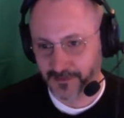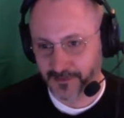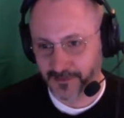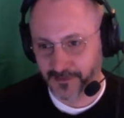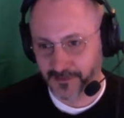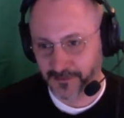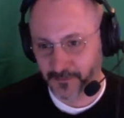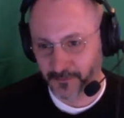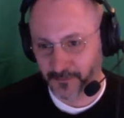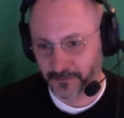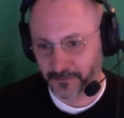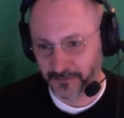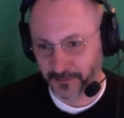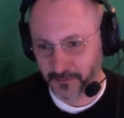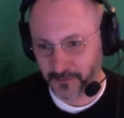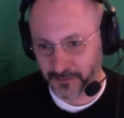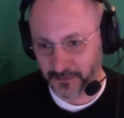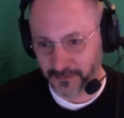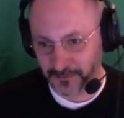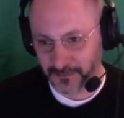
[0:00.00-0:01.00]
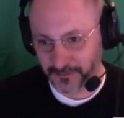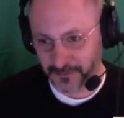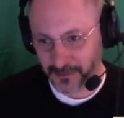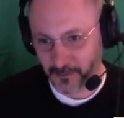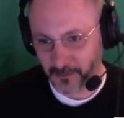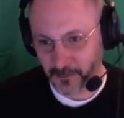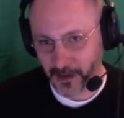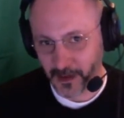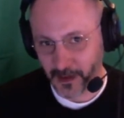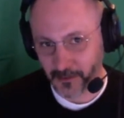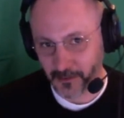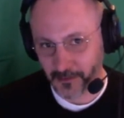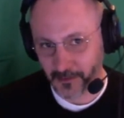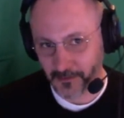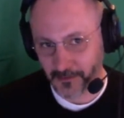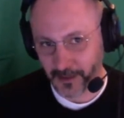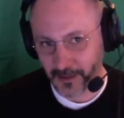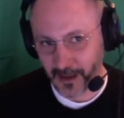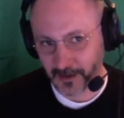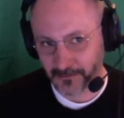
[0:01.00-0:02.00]
was going to be coming out,
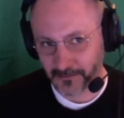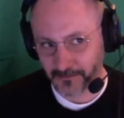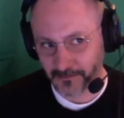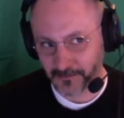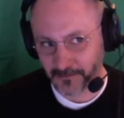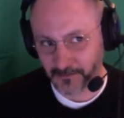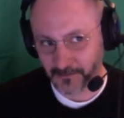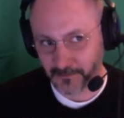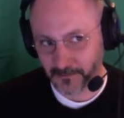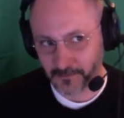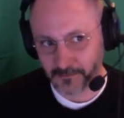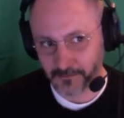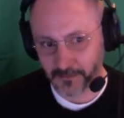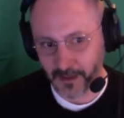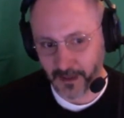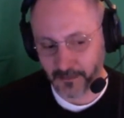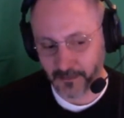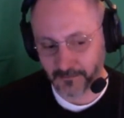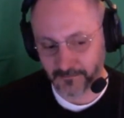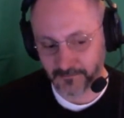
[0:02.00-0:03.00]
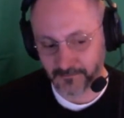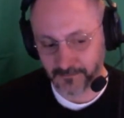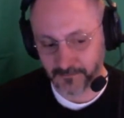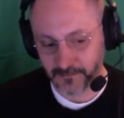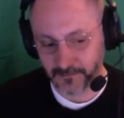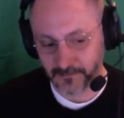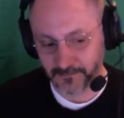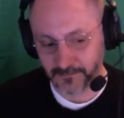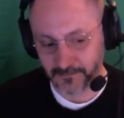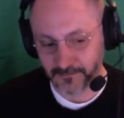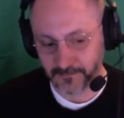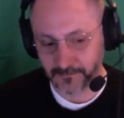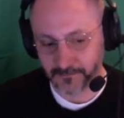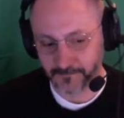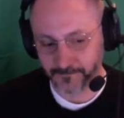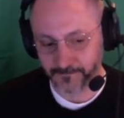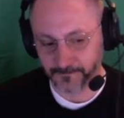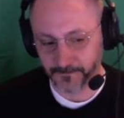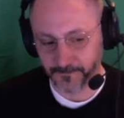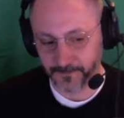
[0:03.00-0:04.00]
and that is a
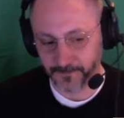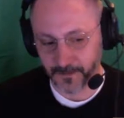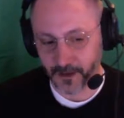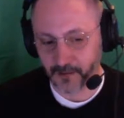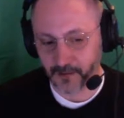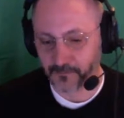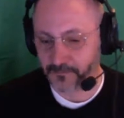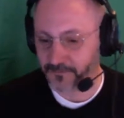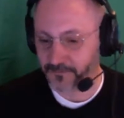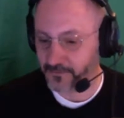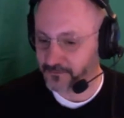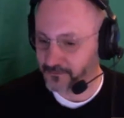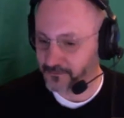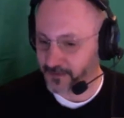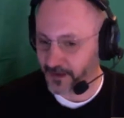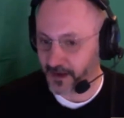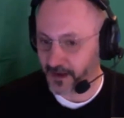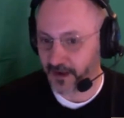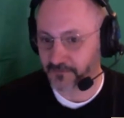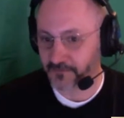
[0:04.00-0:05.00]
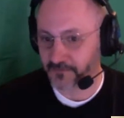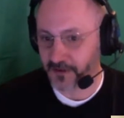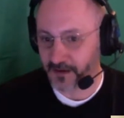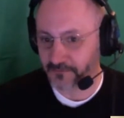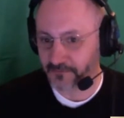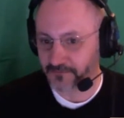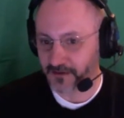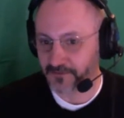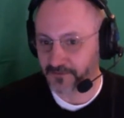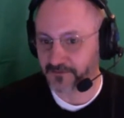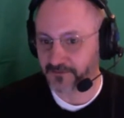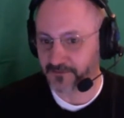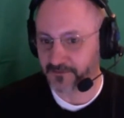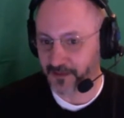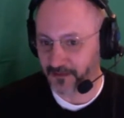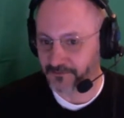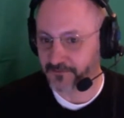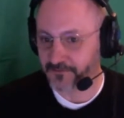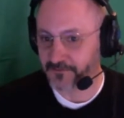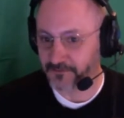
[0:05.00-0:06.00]
conversation I have to have less
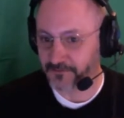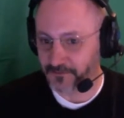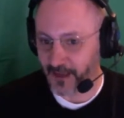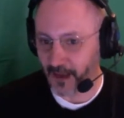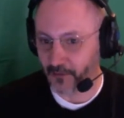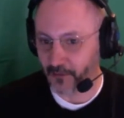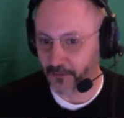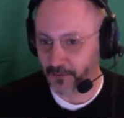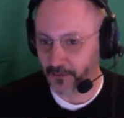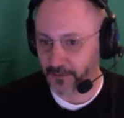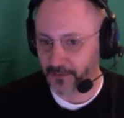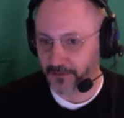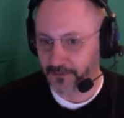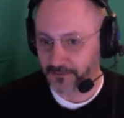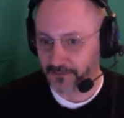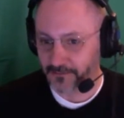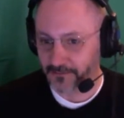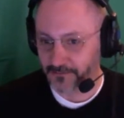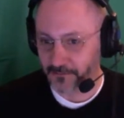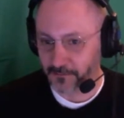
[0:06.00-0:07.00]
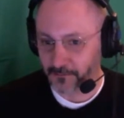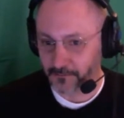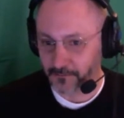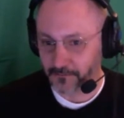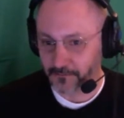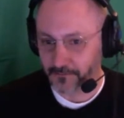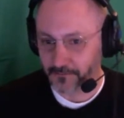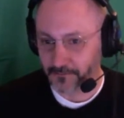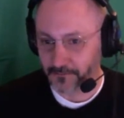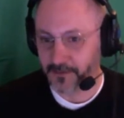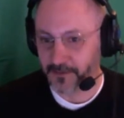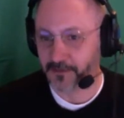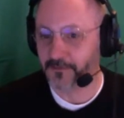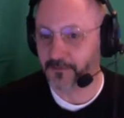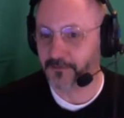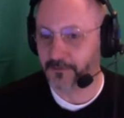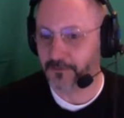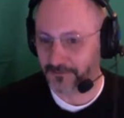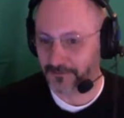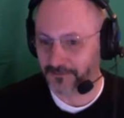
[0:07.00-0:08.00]
and less now. So thank
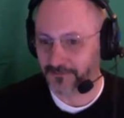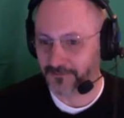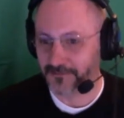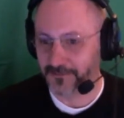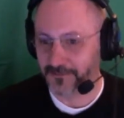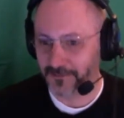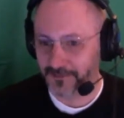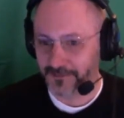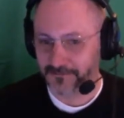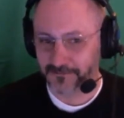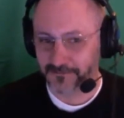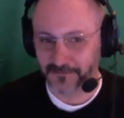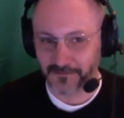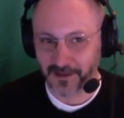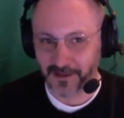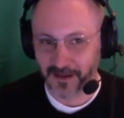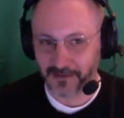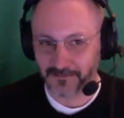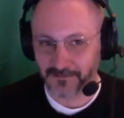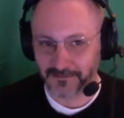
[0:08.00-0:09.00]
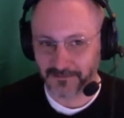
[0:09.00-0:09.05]
goodness for that.